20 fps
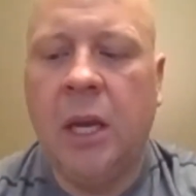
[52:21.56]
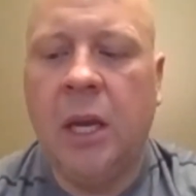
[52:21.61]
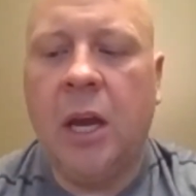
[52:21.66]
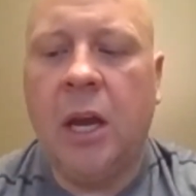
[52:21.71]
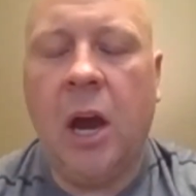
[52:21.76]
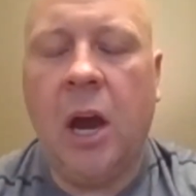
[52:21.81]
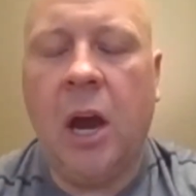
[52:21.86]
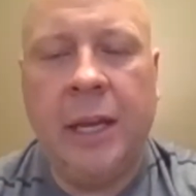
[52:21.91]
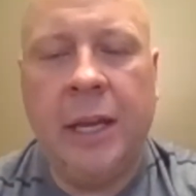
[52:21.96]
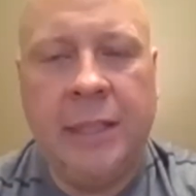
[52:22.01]

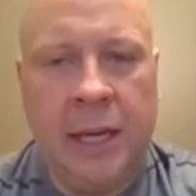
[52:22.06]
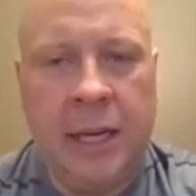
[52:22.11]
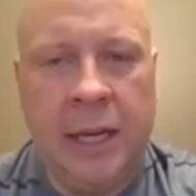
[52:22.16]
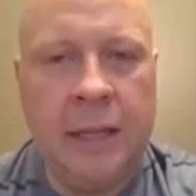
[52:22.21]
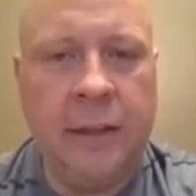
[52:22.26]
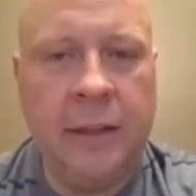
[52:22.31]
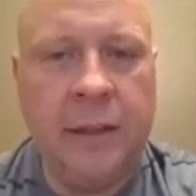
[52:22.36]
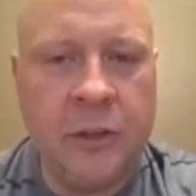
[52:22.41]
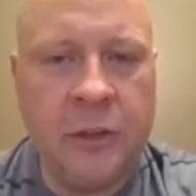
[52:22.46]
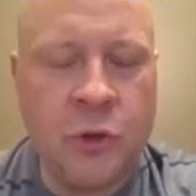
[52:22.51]

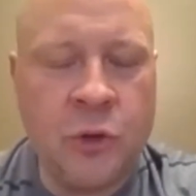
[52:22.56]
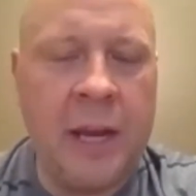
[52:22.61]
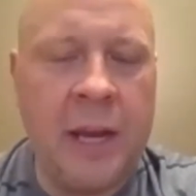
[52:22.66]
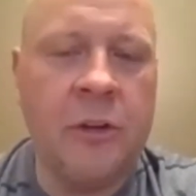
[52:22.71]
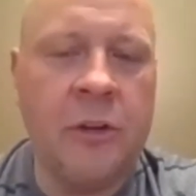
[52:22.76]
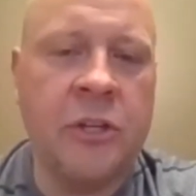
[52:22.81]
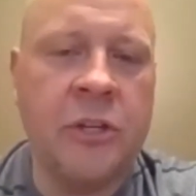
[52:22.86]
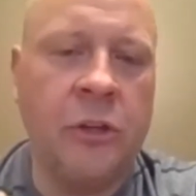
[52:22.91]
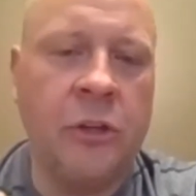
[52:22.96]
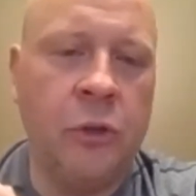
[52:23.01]
Ideally, the
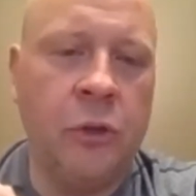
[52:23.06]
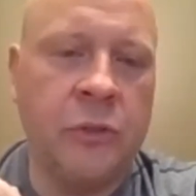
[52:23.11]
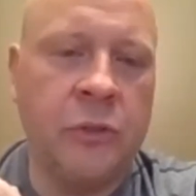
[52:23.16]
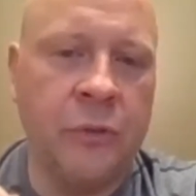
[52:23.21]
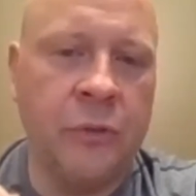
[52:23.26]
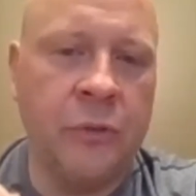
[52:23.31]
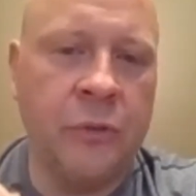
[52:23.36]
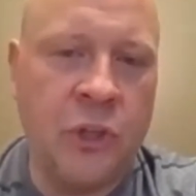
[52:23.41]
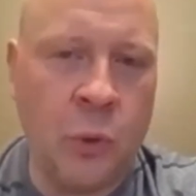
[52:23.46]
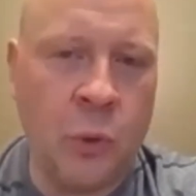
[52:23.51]
trainers are used
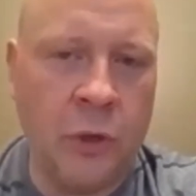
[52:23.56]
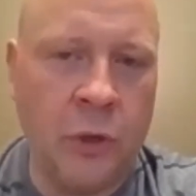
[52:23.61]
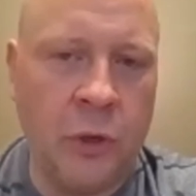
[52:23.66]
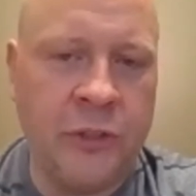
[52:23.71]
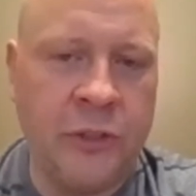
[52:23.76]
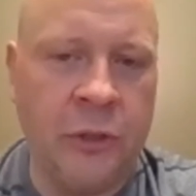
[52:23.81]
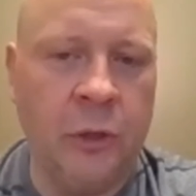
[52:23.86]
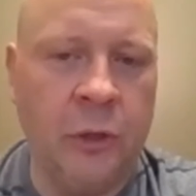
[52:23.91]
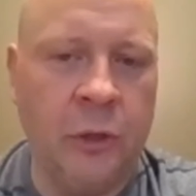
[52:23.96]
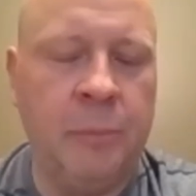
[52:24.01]
for short
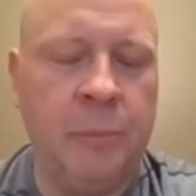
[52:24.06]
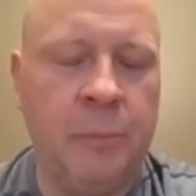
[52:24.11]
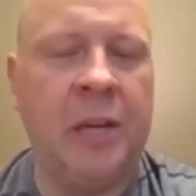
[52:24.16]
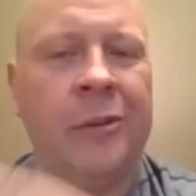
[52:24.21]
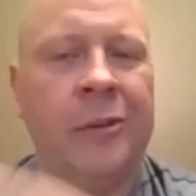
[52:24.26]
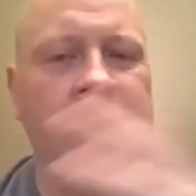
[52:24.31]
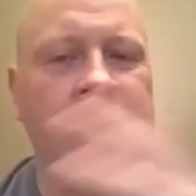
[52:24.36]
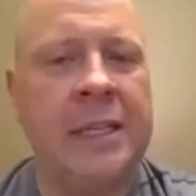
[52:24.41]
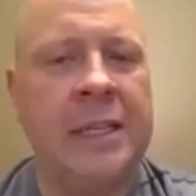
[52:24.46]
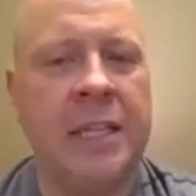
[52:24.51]
term
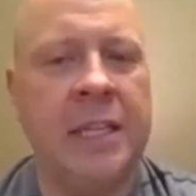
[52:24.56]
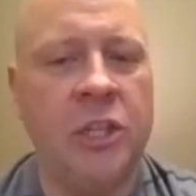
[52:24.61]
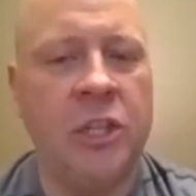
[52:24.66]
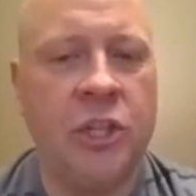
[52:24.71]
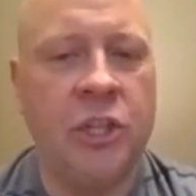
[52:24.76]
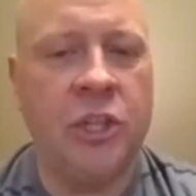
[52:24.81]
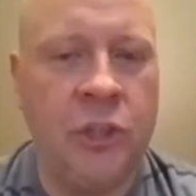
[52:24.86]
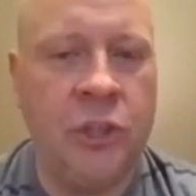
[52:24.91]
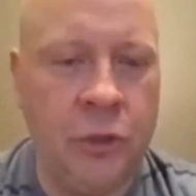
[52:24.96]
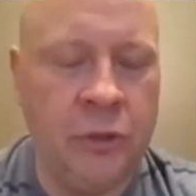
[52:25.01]
periods. It
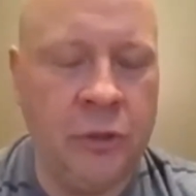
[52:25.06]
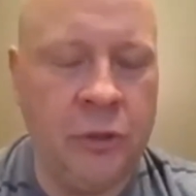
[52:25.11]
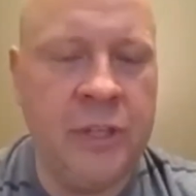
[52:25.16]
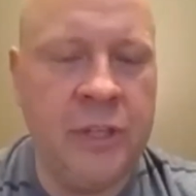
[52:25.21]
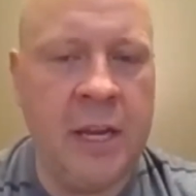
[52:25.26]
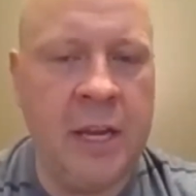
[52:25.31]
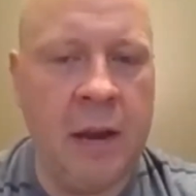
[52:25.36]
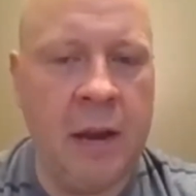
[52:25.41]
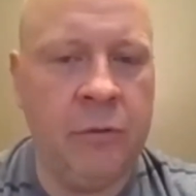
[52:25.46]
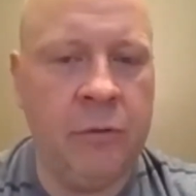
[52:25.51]
should
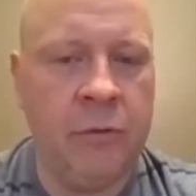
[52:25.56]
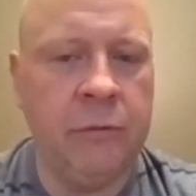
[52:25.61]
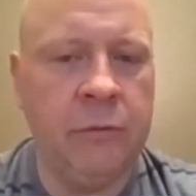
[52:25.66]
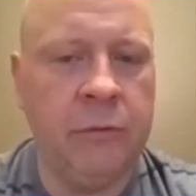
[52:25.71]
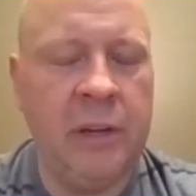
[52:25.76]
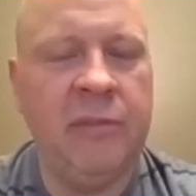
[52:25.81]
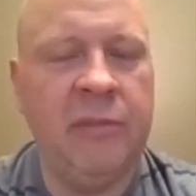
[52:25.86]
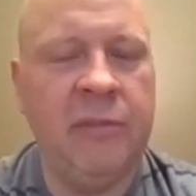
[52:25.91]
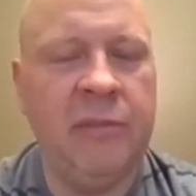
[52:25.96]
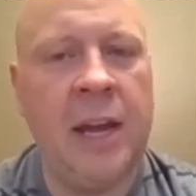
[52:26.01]
never
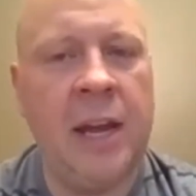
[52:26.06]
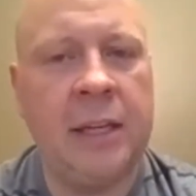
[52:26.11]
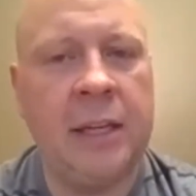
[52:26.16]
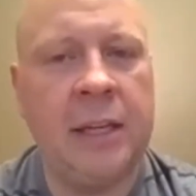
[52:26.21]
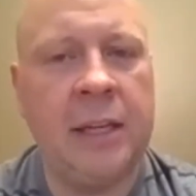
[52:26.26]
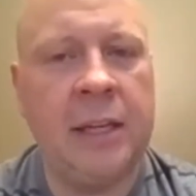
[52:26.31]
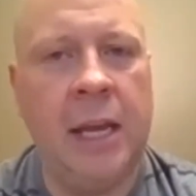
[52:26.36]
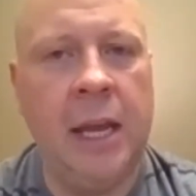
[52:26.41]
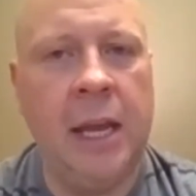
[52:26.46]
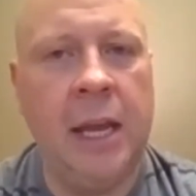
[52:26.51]

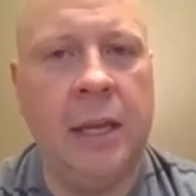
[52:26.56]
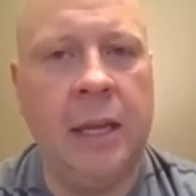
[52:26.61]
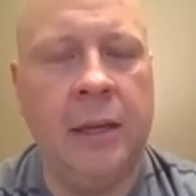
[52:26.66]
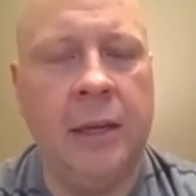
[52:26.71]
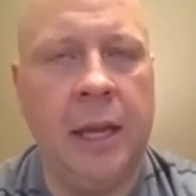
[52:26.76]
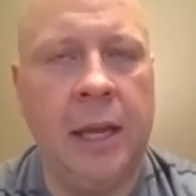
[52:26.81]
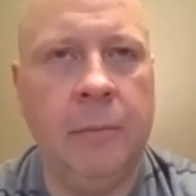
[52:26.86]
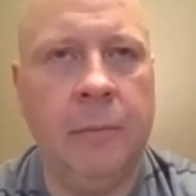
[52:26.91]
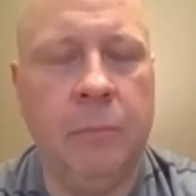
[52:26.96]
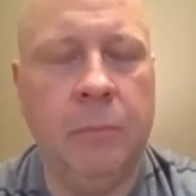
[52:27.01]
reflect
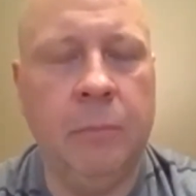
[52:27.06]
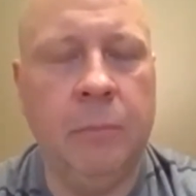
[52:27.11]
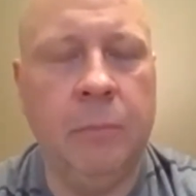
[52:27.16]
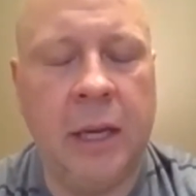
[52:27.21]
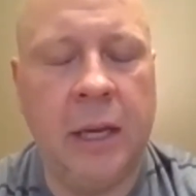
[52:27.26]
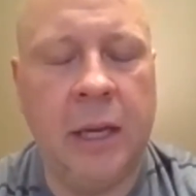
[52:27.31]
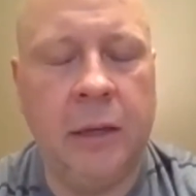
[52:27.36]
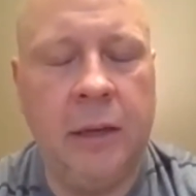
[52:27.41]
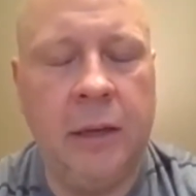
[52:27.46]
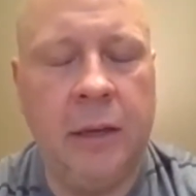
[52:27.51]
in, in,
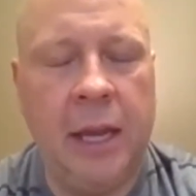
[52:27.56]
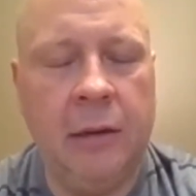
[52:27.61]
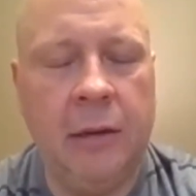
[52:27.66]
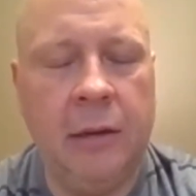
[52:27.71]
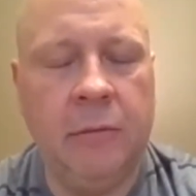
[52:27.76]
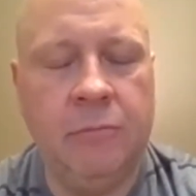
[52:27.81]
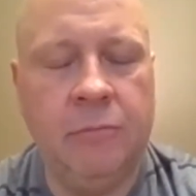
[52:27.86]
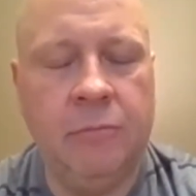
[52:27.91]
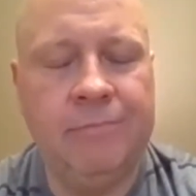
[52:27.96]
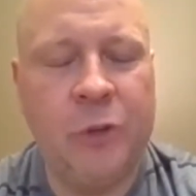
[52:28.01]

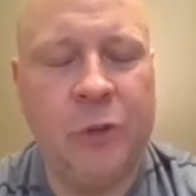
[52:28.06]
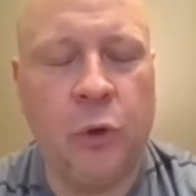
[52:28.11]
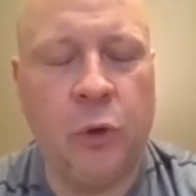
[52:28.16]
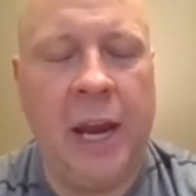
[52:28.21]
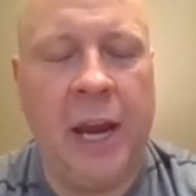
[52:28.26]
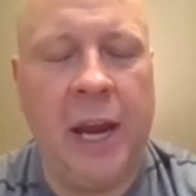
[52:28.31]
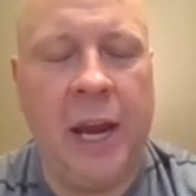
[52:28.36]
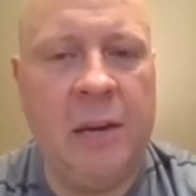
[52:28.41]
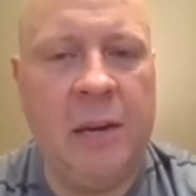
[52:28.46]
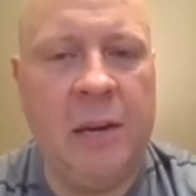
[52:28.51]
in
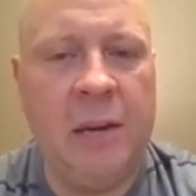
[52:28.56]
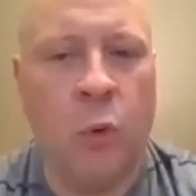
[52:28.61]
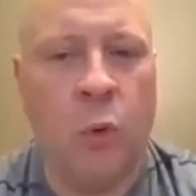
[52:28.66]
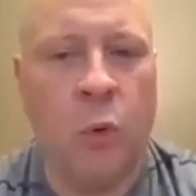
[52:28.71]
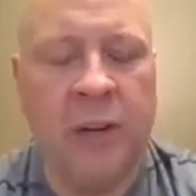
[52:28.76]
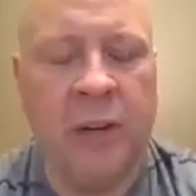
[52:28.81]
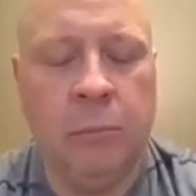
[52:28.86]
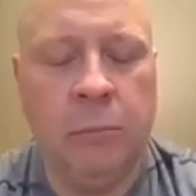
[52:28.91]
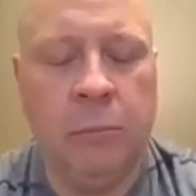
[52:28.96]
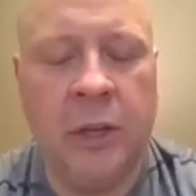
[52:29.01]
creating
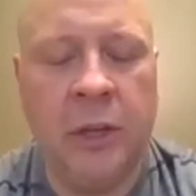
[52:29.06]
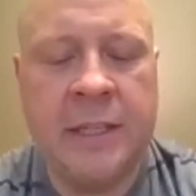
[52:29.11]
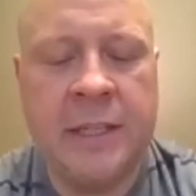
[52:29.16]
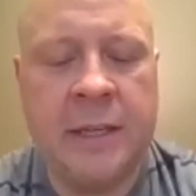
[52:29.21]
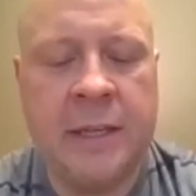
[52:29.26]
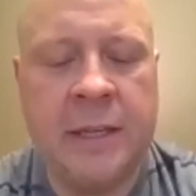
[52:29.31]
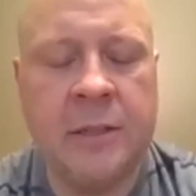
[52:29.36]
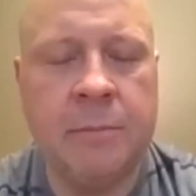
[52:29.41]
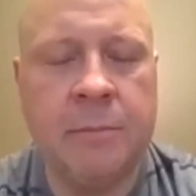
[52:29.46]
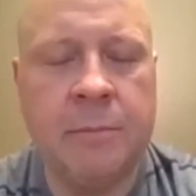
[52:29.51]
more red blood
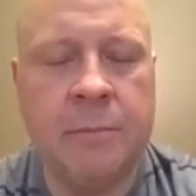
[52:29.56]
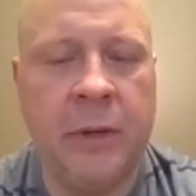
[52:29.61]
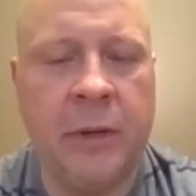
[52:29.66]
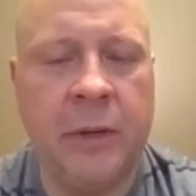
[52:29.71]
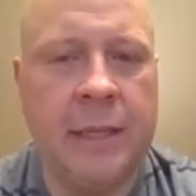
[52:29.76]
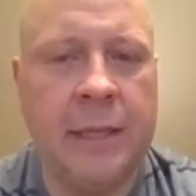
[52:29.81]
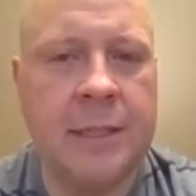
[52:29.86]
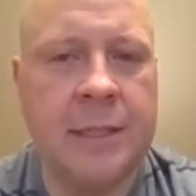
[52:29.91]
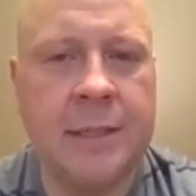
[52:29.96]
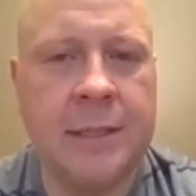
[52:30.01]
cells, but
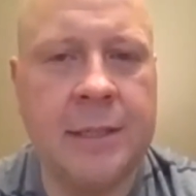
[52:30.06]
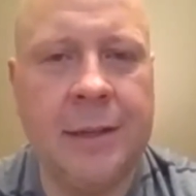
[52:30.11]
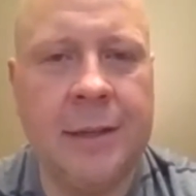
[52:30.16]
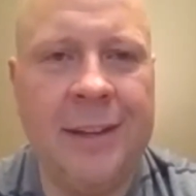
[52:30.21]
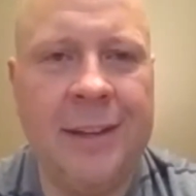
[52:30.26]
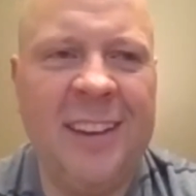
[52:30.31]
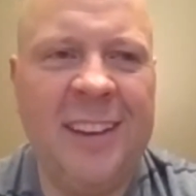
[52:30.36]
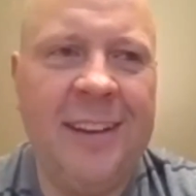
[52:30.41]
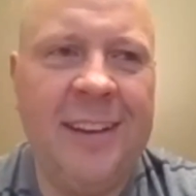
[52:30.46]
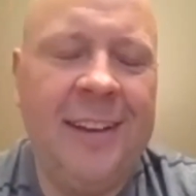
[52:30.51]
it's
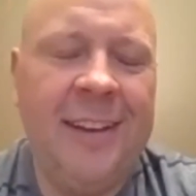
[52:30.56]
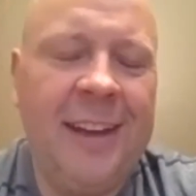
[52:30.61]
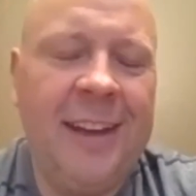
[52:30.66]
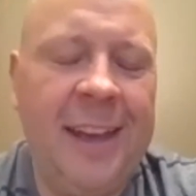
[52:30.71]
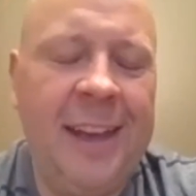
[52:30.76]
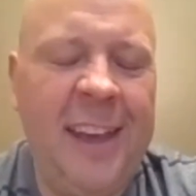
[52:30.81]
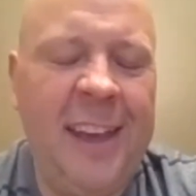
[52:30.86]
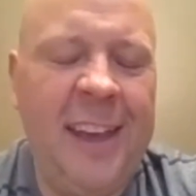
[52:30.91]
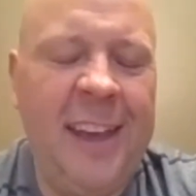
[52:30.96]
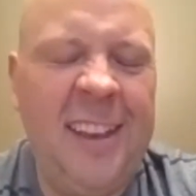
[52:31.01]

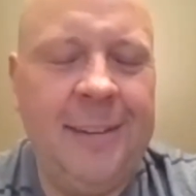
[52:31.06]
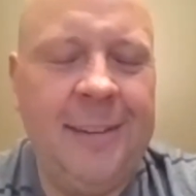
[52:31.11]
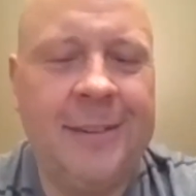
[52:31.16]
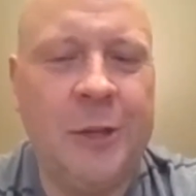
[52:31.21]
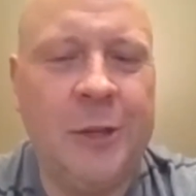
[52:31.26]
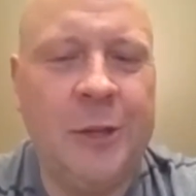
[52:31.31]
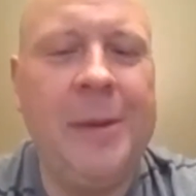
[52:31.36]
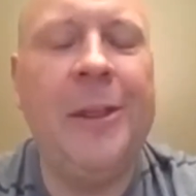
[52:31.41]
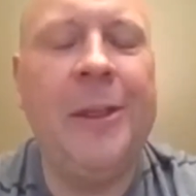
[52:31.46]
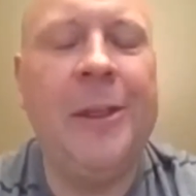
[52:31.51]

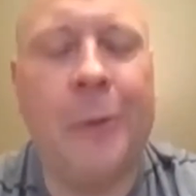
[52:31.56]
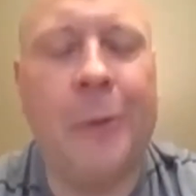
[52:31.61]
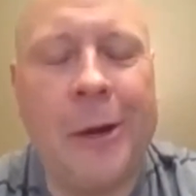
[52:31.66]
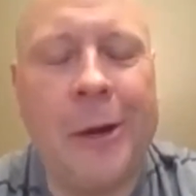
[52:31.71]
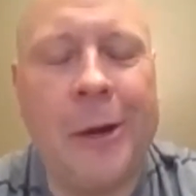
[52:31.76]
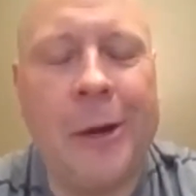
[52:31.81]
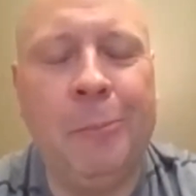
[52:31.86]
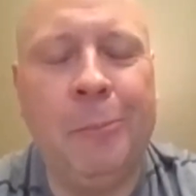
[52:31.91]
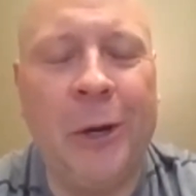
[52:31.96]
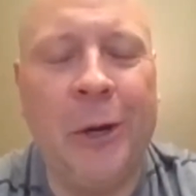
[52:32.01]
to me, there
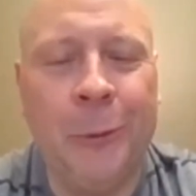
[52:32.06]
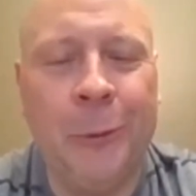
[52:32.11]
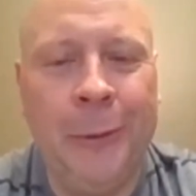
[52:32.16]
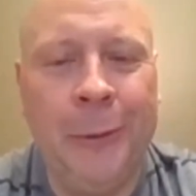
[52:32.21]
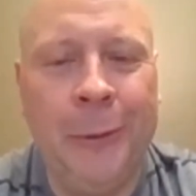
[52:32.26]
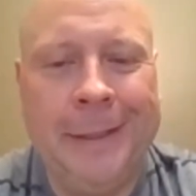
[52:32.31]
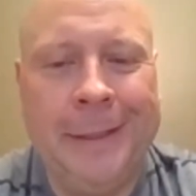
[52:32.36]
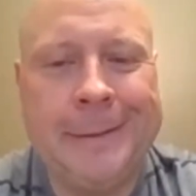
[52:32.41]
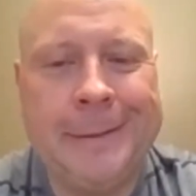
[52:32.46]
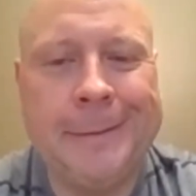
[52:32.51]
are better
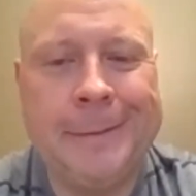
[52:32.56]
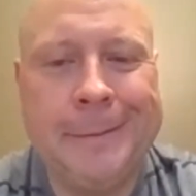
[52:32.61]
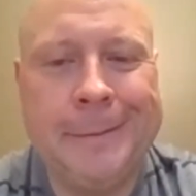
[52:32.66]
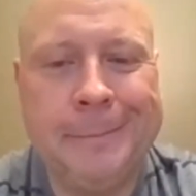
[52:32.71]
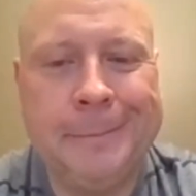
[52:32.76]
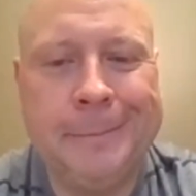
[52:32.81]
ways.